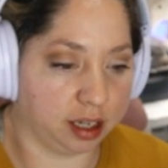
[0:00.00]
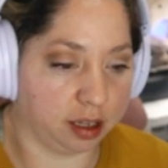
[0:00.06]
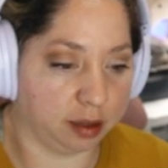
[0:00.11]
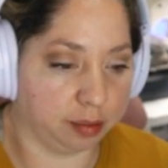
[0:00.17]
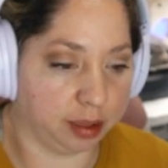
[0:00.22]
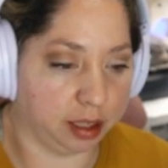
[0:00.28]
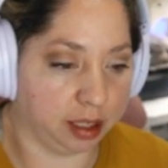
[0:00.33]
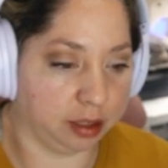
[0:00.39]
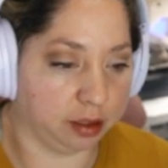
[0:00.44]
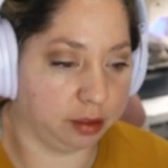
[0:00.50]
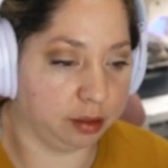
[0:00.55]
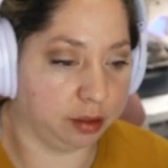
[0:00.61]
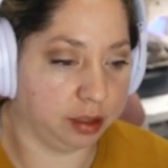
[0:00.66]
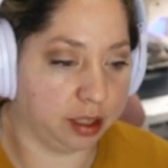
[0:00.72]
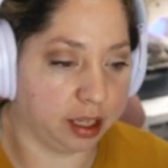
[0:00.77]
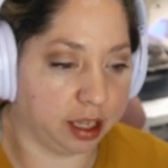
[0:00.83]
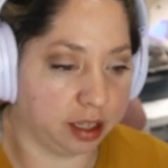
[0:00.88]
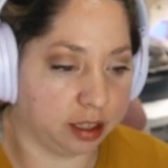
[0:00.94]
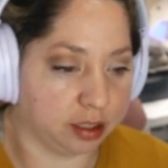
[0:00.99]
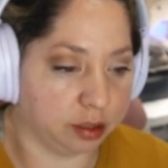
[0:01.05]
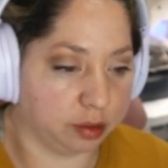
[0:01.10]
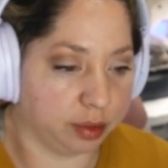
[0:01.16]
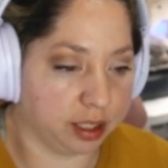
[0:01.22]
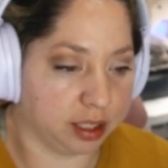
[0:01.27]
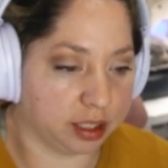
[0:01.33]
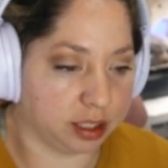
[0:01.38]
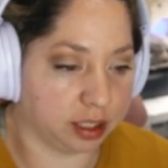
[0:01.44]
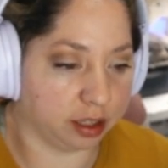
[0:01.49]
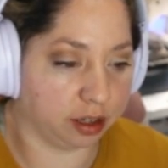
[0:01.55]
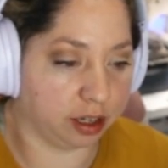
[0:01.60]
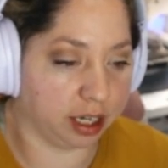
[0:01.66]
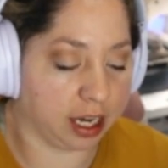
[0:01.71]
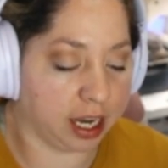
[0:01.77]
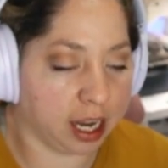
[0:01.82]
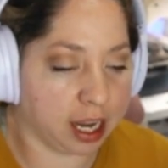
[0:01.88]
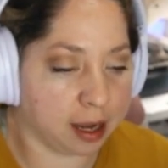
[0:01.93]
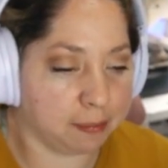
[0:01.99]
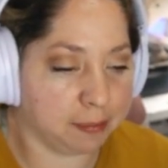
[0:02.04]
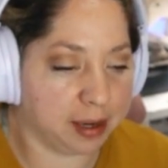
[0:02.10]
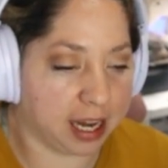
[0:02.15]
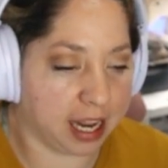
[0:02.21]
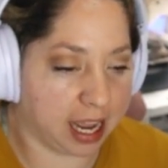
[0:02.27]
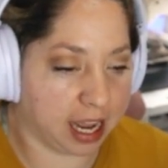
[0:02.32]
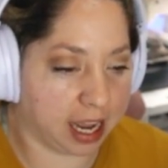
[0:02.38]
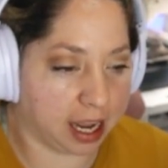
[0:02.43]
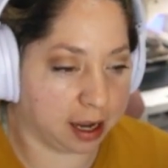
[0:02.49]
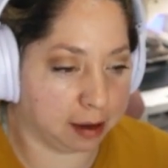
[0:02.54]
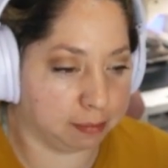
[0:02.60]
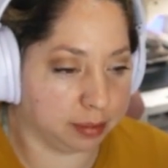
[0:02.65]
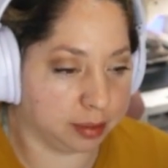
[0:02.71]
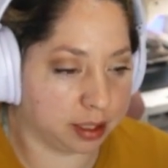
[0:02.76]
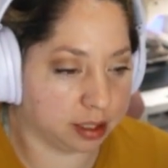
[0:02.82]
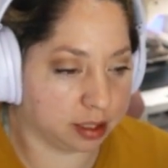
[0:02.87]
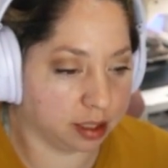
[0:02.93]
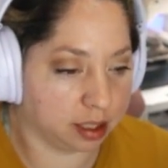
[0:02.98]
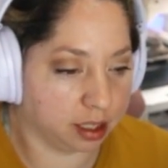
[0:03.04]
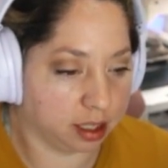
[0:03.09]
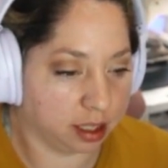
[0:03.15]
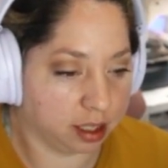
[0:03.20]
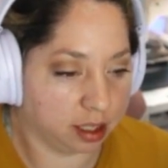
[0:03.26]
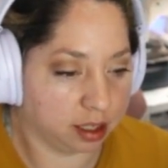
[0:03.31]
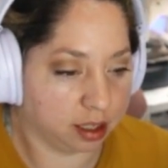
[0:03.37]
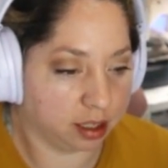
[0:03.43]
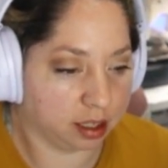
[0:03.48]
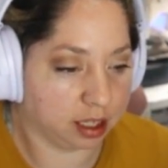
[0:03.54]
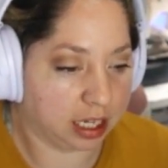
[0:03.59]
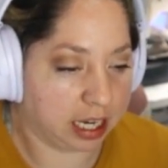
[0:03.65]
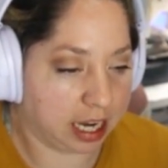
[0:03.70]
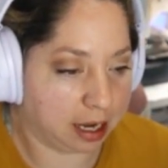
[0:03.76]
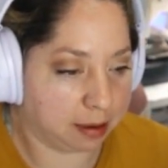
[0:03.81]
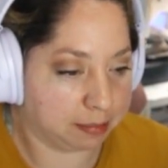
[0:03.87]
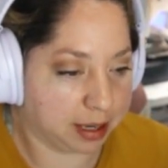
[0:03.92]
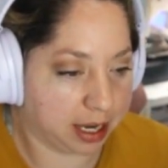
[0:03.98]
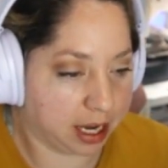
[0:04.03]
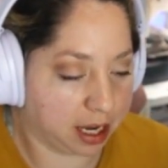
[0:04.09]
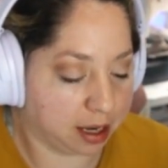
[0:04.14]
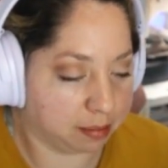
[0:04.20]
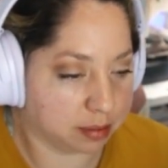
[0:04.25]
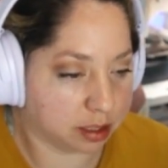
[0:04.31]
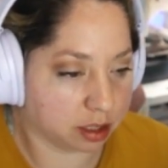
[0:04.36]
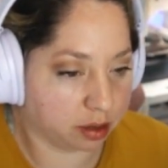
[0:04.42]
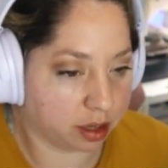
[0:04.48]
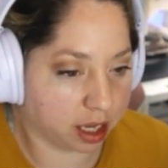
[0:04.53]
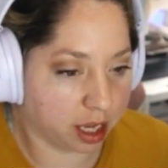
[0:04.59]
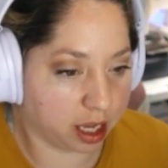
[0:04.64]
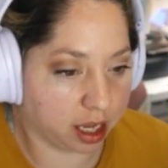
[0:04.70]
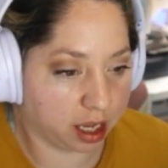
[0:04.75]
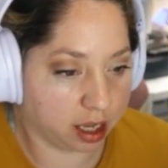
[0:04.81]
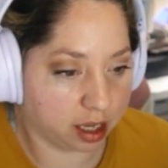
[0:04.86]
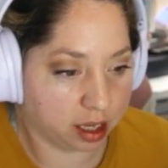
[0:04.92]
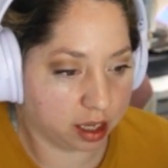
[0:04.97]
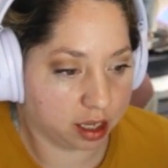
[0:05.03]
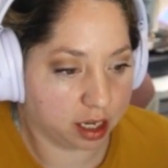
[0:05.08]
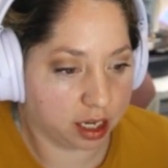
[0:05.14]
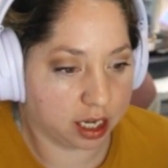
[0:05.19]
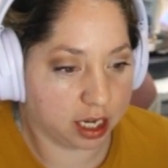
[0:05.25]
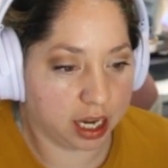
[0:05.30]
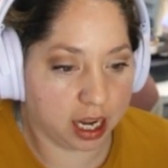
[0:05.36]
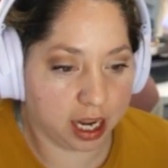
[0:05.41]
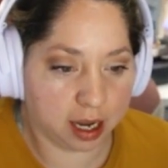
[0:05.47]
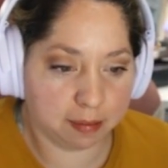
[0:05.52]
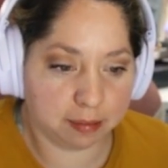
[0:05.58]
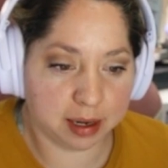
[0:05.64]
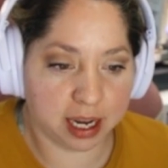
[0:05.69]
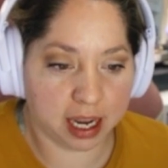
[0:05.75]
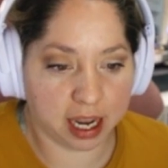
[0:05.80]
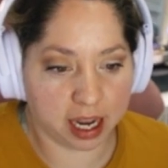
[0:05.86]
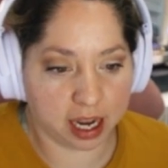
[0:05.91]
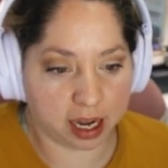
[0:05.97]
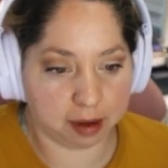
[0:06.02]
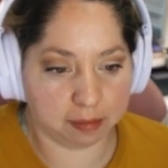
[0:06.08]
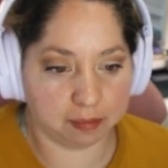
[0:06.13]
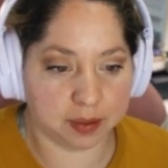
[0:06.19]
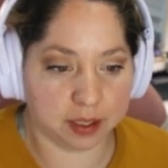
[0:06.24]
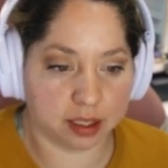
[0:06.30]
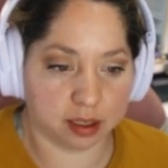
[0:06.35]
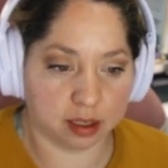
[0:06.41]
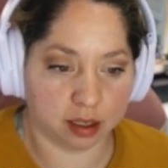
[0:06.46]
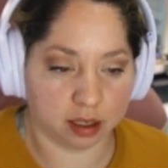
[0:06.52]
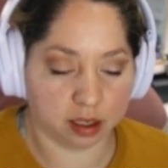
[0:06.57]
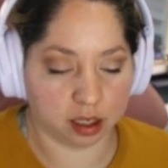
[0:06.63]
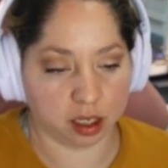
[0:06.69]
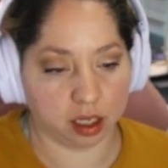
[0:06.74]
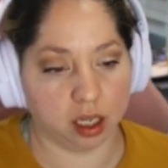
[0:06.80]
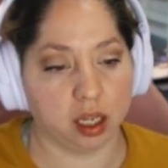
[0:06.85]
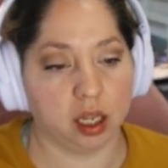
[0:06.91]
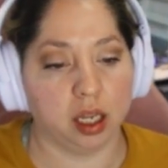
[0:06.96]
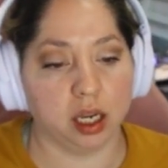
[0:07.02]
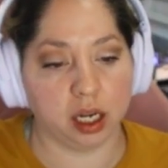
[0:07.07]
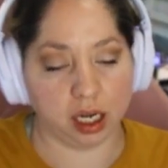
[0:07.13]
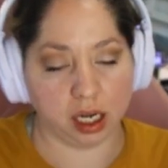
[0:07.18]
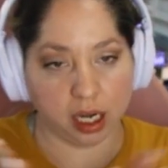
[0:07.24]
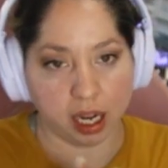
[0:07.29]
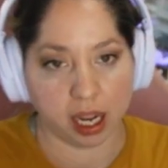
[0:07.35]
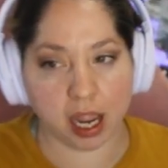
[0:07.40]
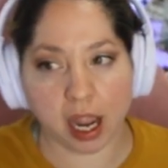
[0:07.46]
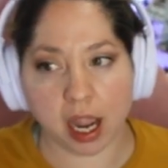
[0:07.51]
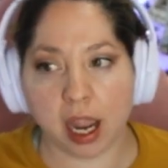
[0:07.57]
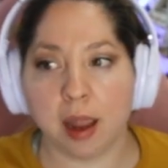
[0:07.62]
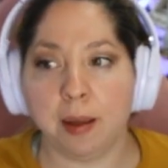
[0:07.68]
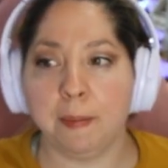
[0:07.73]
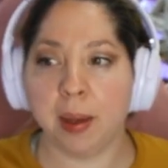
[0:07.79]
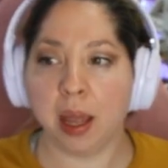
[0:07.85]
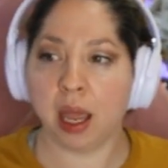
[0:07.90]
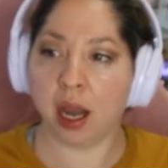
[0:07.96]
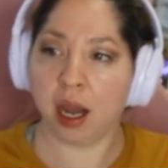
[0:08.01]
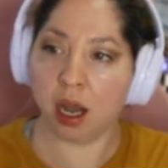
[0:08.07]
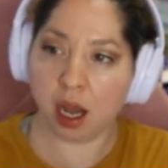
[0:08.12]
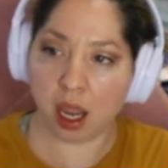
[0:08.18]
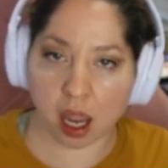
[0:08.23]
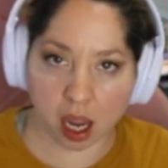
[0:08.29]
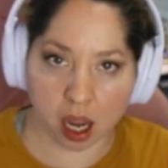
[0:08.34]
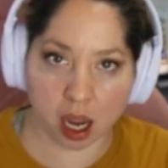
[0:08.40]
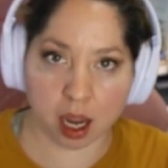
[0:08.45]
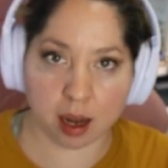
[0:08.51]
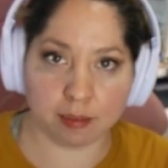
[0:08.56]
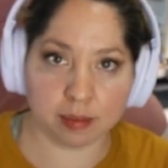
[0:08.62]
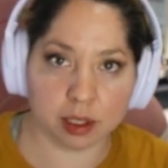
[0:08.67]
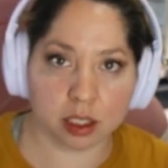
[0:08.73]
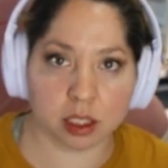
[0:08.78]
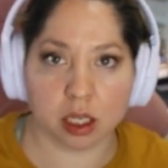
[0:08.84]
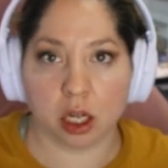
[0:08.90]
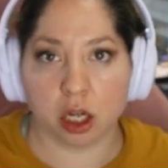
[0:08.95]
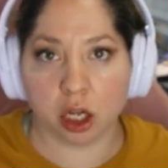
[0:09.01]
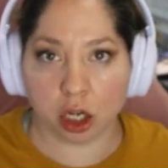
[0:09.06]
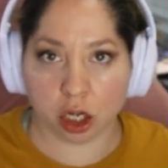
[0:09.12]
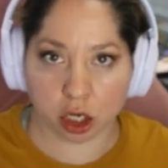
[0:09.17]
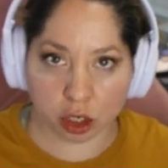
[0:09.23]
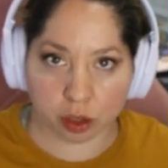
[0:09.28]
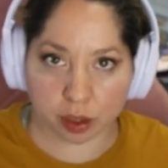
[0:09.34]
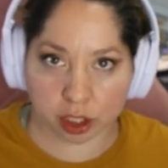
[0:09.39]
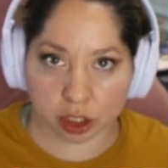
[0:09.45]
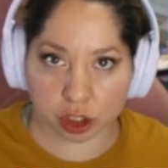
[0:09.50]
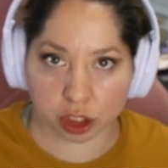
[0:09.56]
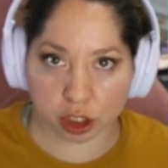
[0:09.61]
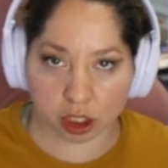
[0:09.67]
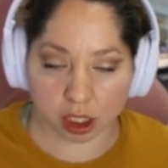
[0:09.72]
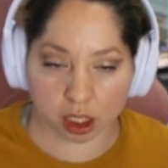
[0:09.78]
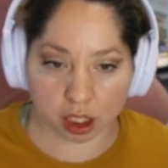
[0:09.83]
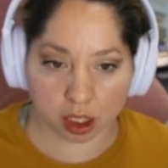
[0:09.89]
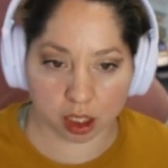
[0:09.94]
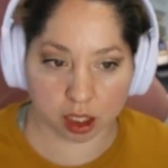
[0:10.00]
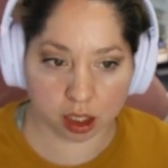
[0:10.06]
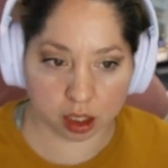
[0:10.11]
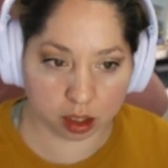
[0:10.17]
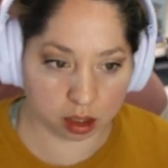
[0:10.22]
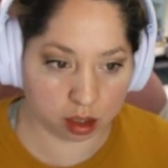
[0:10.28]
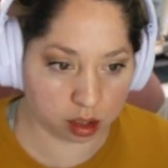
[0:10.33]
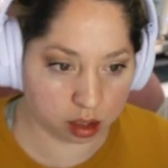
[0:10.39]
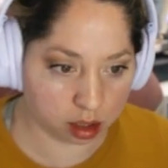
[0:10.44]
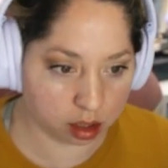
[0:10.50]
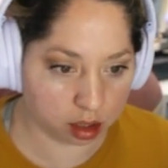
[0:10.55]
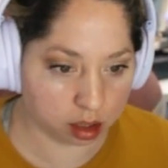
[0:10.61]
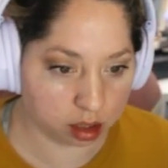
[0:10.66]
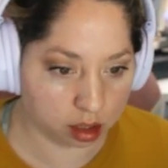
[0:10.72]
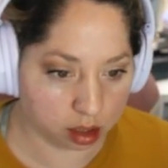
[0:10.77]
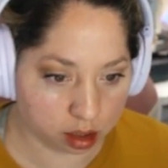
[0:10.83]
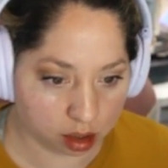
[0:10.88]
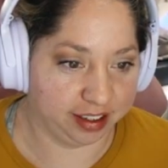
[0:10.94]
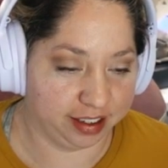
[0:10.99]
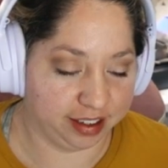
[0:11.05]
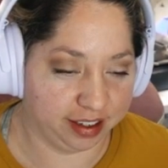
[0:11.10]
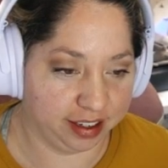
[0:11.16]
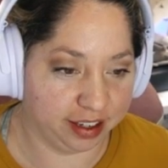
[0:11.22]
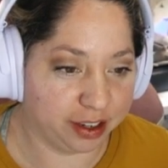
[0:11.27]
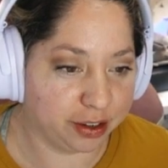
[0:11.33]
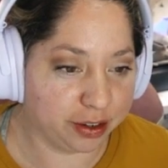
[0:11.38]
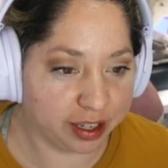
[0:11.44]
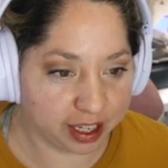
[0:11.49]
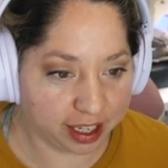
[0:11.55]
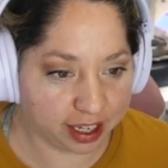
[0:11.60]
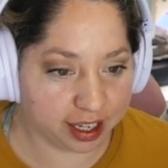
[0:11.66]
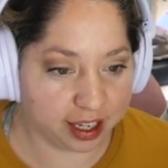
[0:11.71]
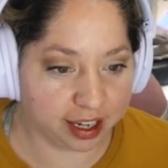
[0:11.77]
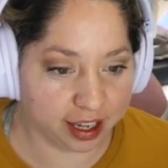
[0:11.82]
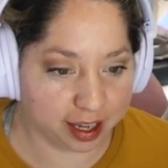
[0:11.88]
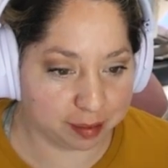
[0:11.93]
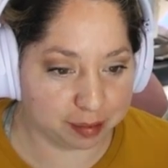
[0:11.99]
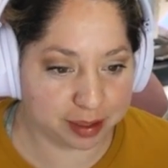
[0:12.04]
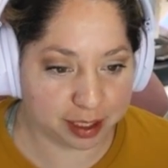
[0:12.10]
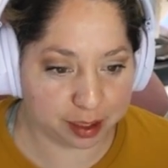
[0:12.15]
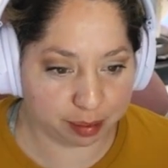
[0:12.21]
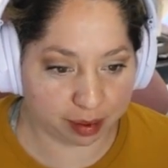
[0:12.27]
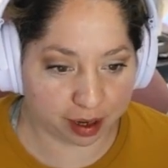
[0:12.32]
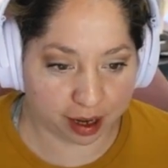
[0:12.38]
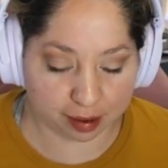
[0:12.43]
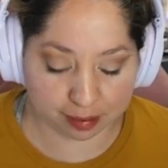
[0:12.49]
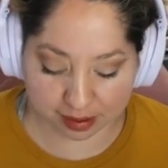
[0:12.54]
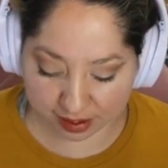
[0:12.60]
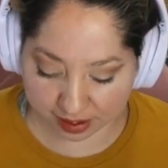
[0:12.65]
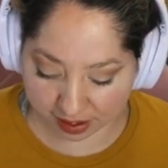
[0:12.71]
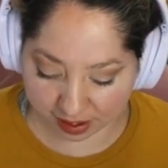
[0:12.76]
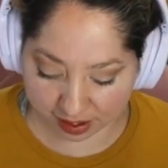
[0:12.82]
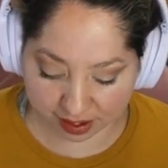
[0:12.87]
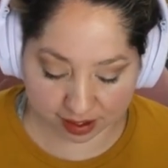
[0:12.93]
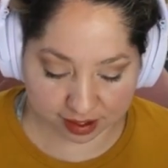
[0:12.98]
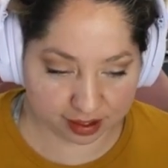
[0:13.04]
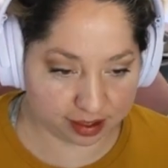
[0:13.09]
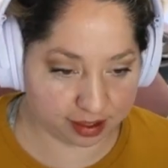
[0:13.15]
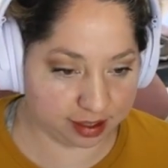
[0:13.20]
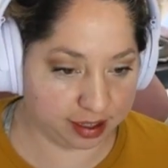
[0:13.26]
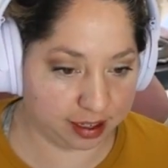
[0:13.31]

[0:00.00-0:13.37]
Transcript: me who the hell is the wing stealer. Name names. Name names, okay? Name names. Name names. Who is she? No kidding, empty promises.